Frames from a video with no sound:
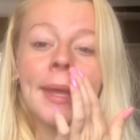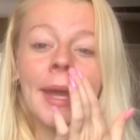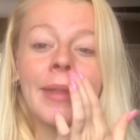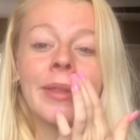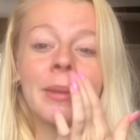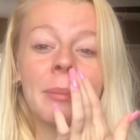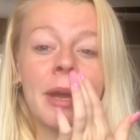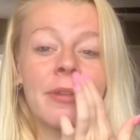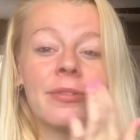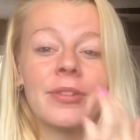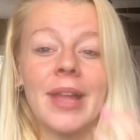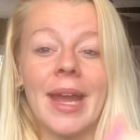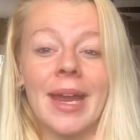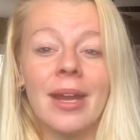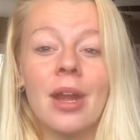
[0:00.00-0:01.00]
and then my
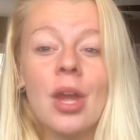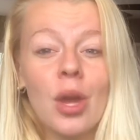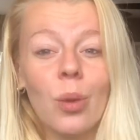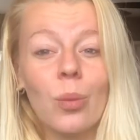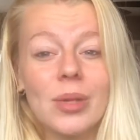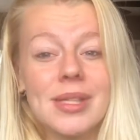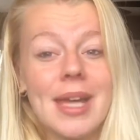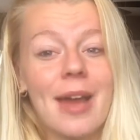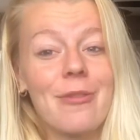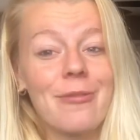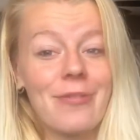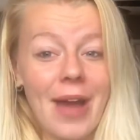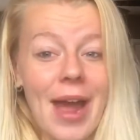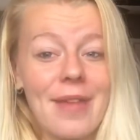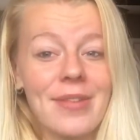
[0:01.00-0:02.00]
flight was at
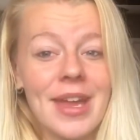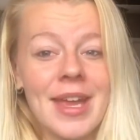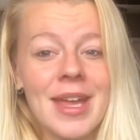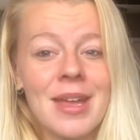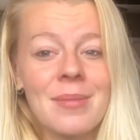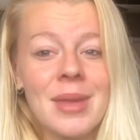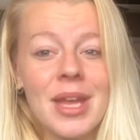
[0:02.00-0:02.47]
5 a.m.